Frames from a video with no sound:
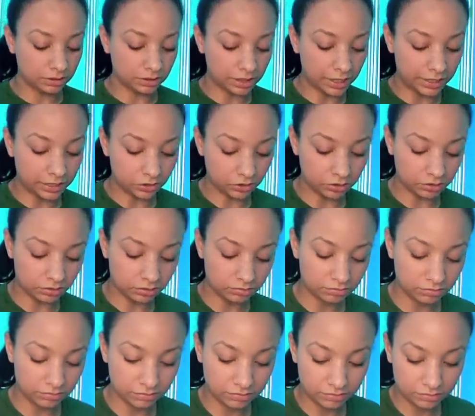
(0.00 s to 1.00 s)
later
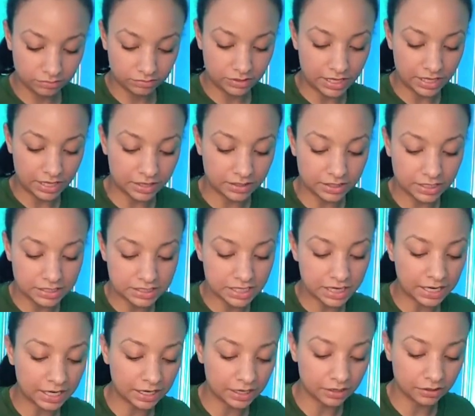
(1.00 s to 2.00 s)
in the
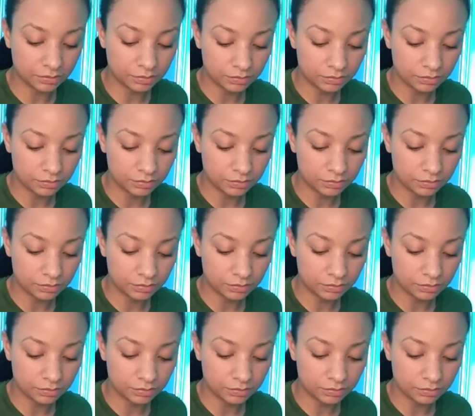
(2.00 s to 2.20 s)
day.